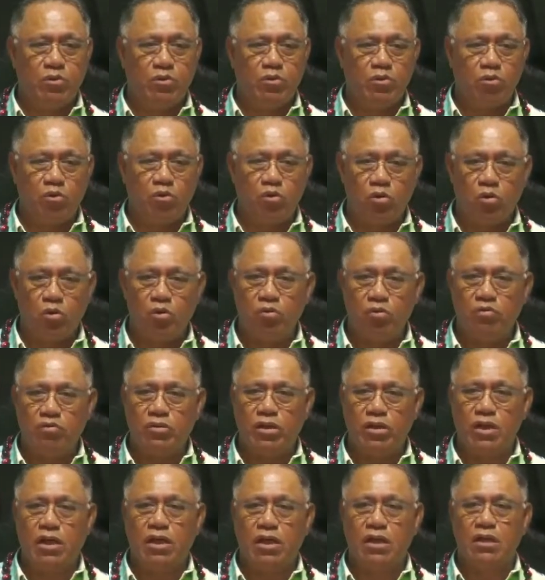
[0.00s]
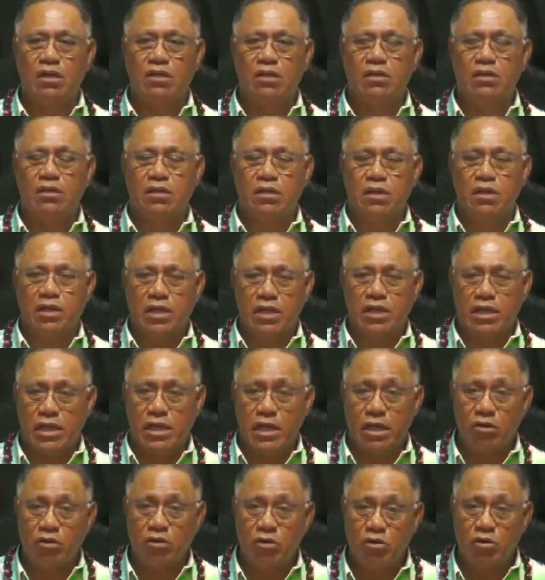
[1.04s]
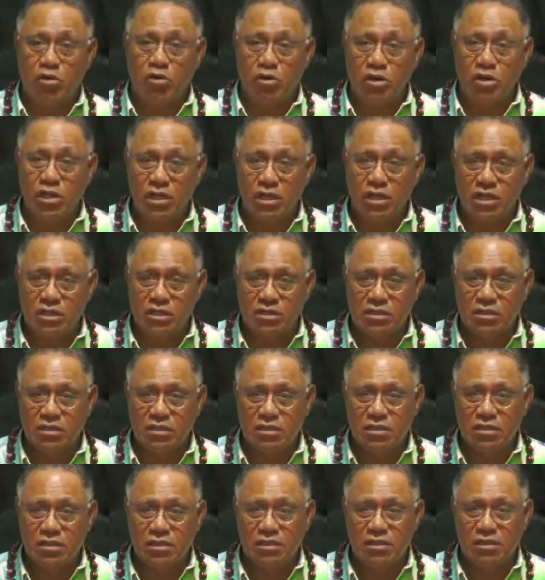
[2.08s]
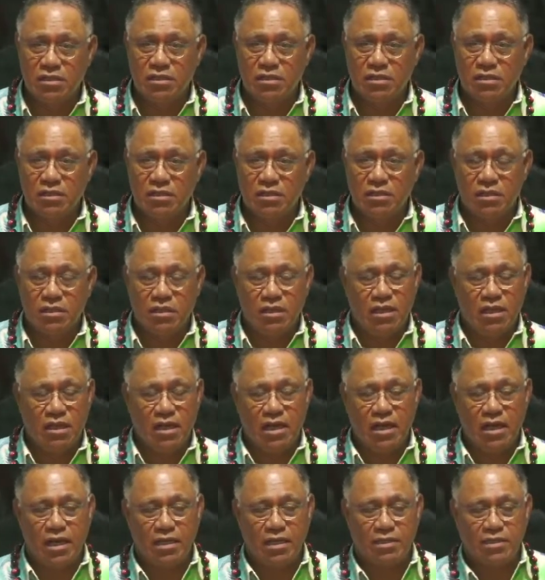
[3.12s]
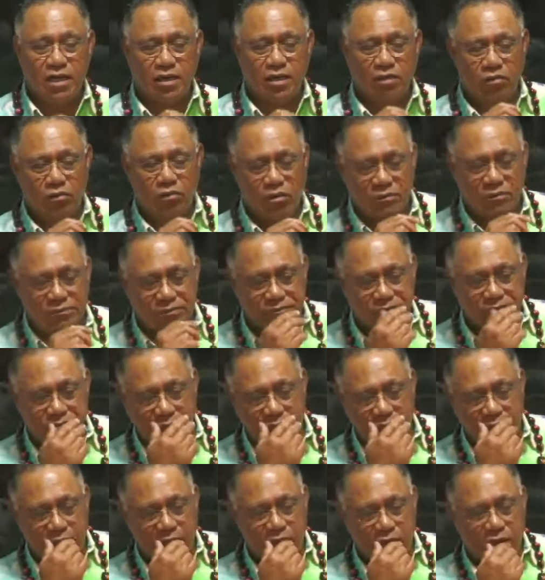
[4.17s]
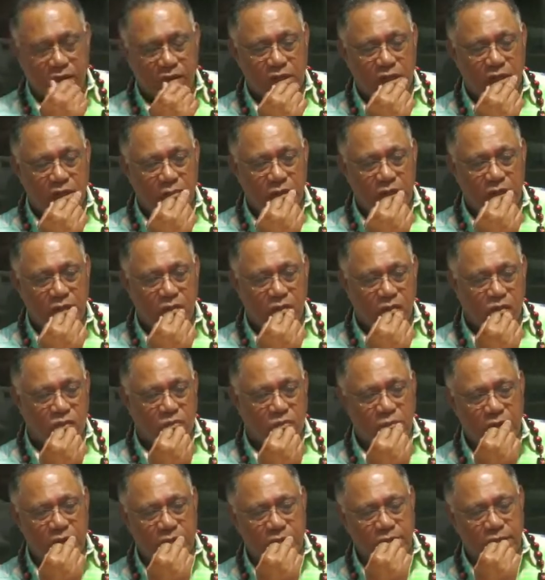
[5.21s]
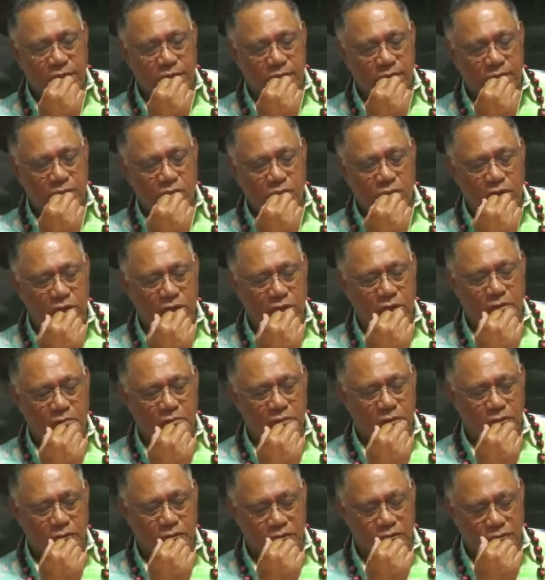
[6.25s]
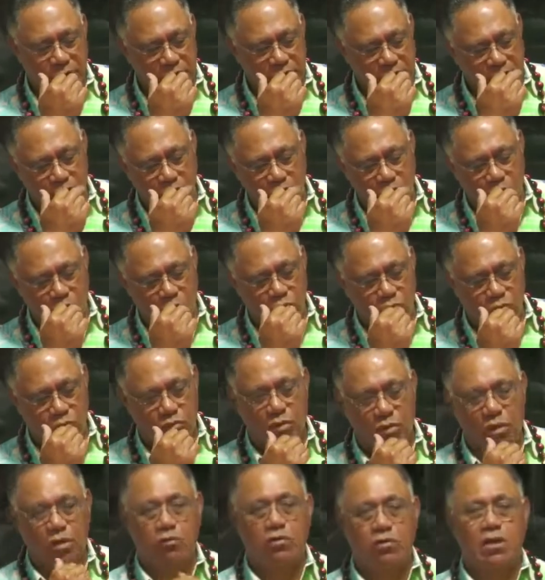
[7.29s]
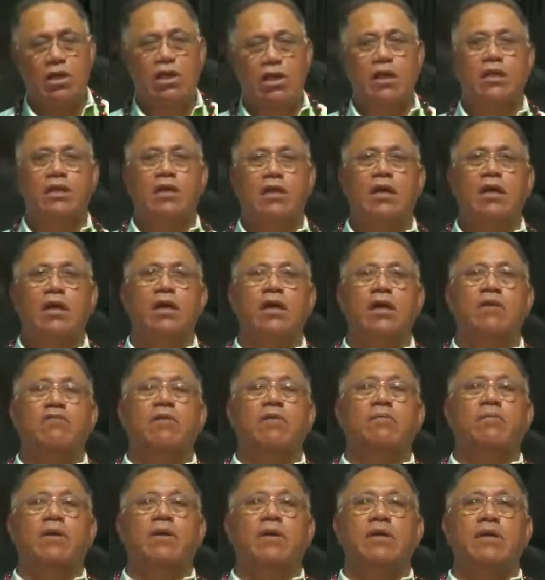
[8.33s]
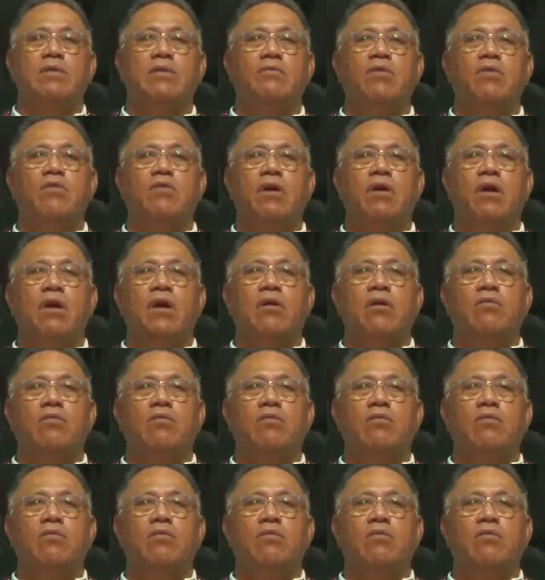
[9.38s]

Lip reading: go there, get on your knees. I tell you what, okay, mi mo mai pa ile mafai yang okulunga o ke kalianga va pengi mo kakana.